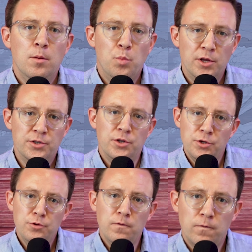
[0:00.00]
but there's a
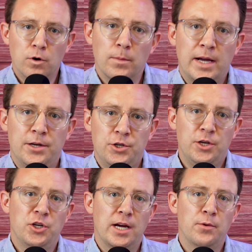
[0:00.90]
new format
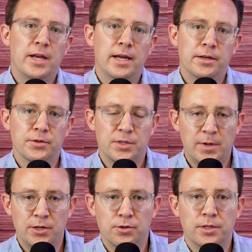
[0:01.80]
changing how we handle
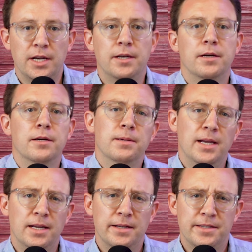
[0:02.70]
spatial data,
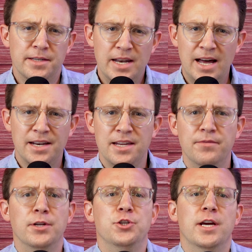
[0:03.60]
and it's not
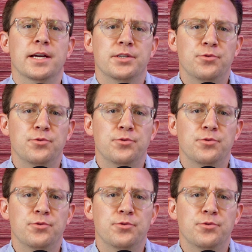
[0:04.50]
even a GIS